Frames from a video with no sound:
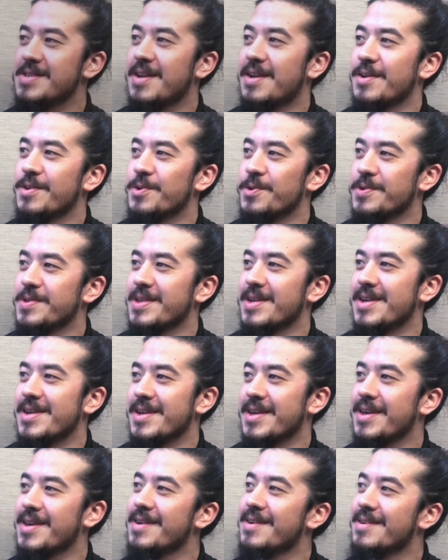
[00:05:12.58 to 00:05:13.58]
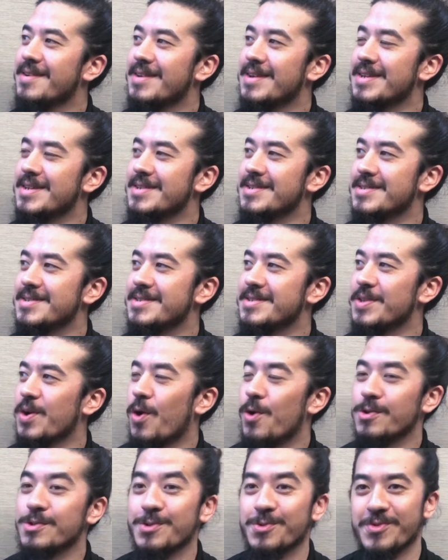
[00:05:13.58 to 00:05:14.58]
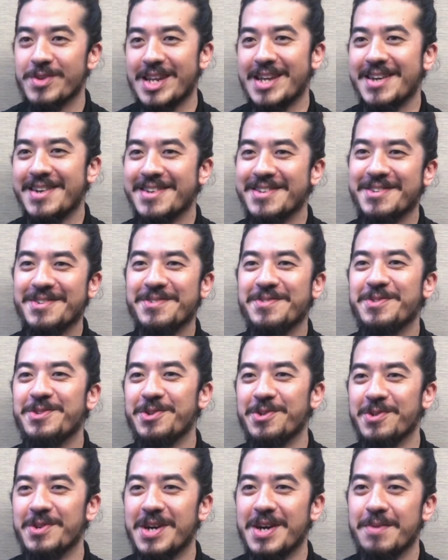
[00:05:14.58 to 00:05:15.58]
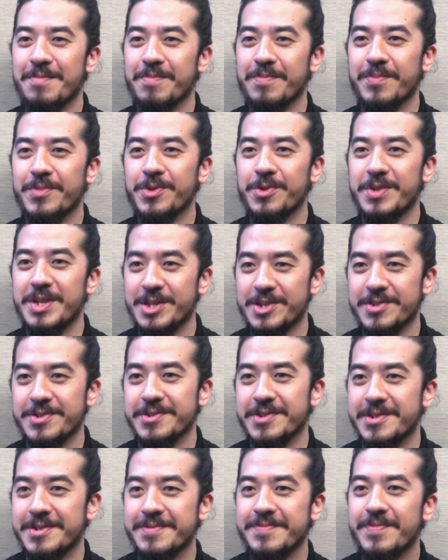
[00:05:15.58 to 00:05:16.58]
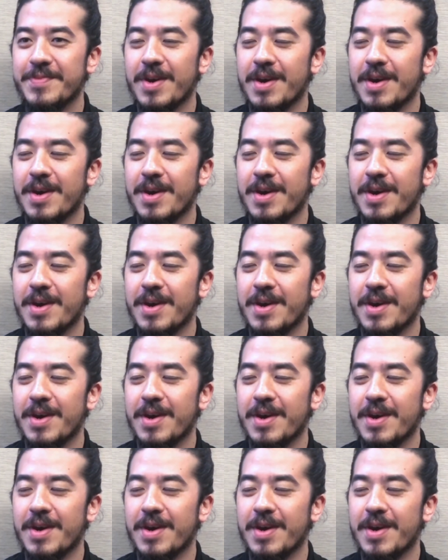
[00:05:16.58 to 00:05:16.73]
that I don't like is also related to digital.